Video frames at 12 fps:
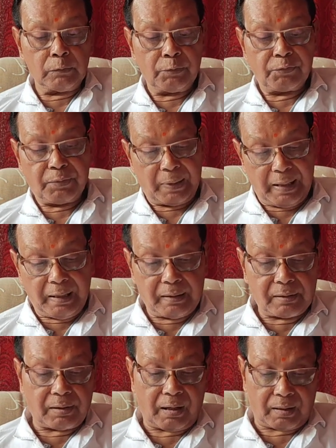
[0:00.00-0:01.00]

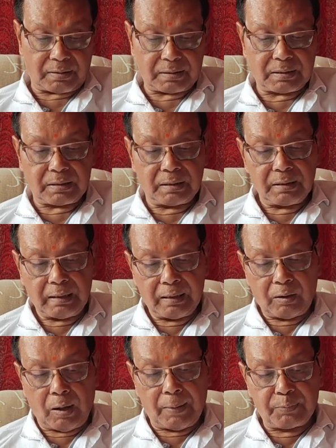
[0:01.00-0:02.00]
phrenic rash, an
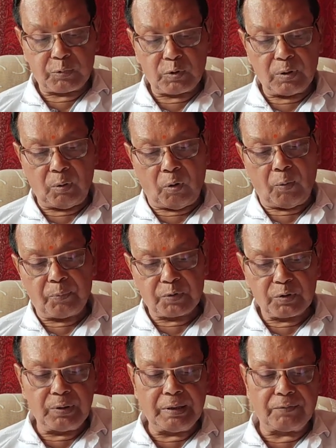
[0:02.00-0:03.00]

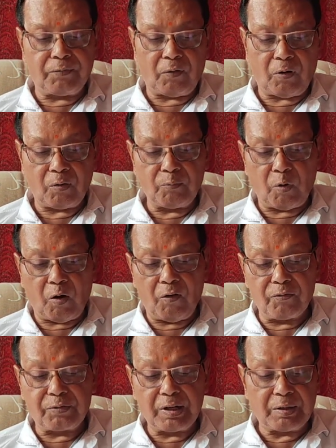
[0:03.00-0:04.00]
obsolete form
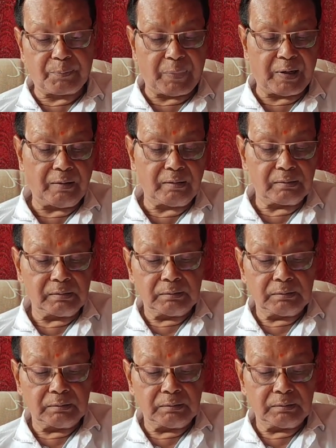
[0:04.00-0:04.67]
of treatment